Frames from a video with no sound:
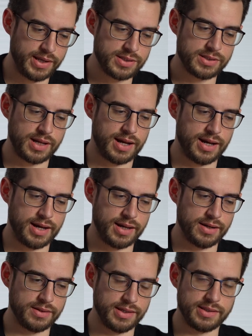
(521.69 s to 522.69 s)
based
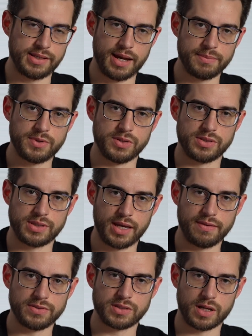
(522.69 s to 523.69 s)
on the attempt to
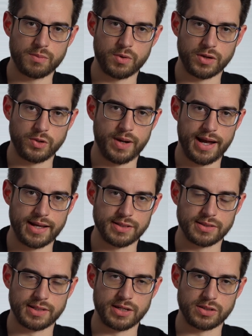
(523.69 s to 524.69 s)
save someone who
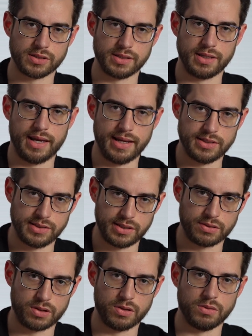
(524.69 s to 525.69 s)
has essentially a
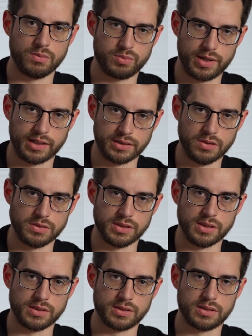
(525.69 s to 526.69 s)
0
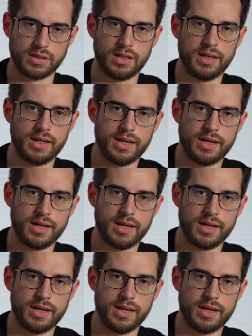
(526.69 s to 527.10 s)
prognosis.